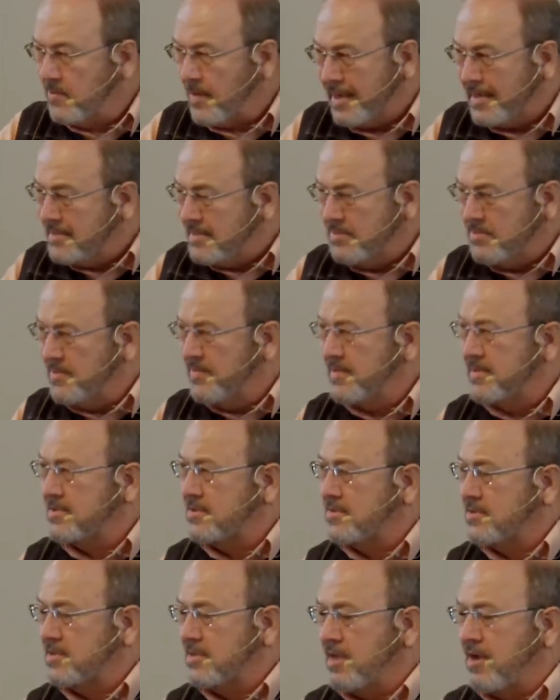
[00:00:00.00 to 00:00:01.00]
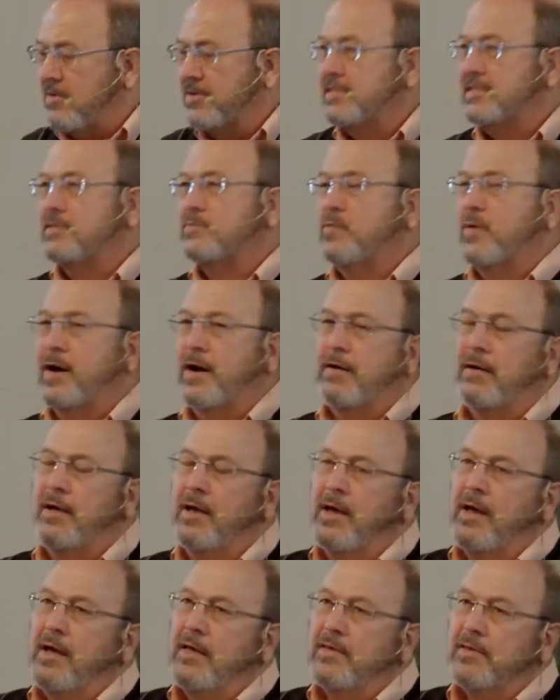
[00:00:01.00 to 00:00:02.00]
Why is it moving so slow? He says,
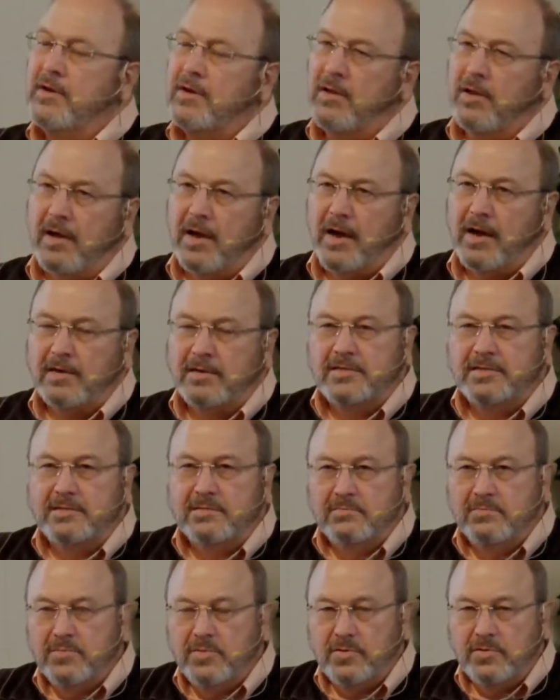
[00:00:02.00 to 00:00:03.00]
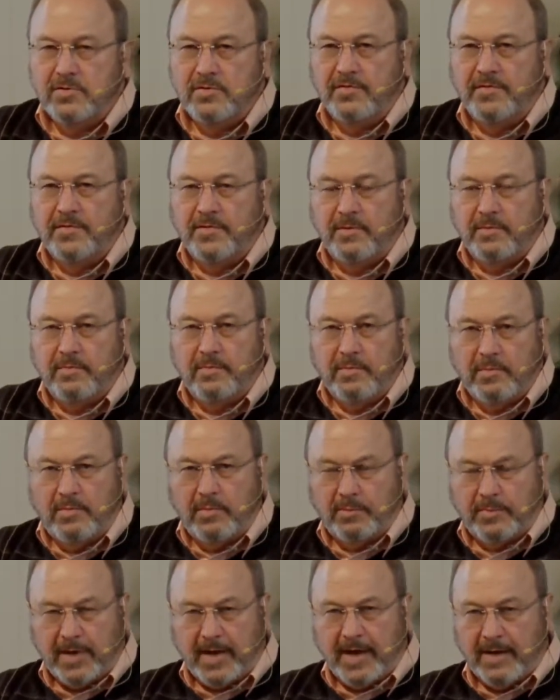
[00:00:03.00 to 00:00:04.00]
Well, the clocks move for,
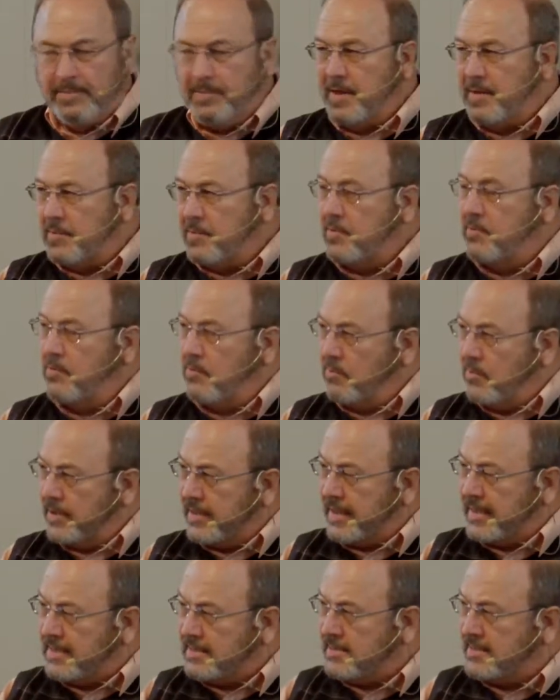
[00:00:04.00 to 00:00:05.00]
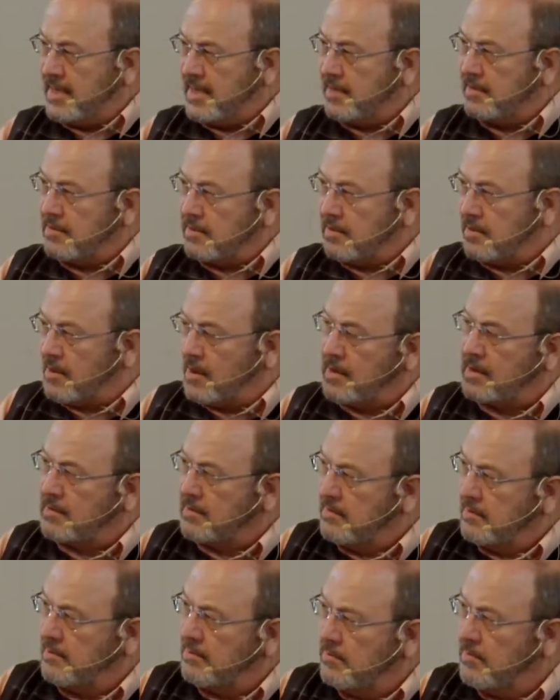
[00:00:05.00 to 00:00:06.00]
by people when they sin, the
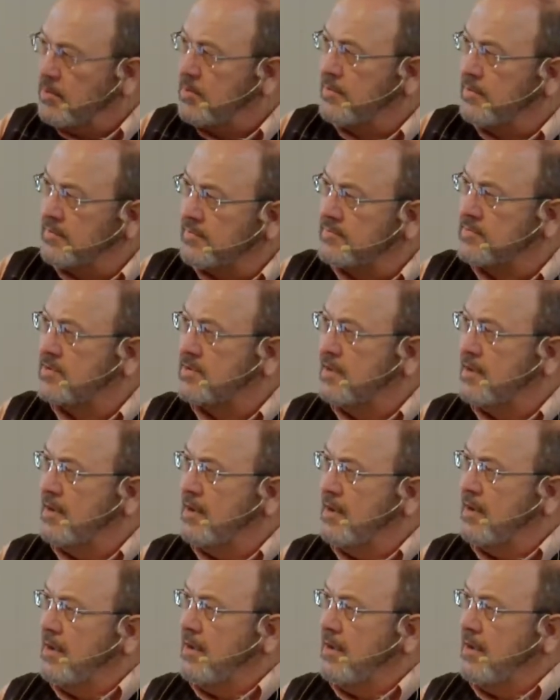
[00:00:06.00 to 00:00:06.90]
clock moves.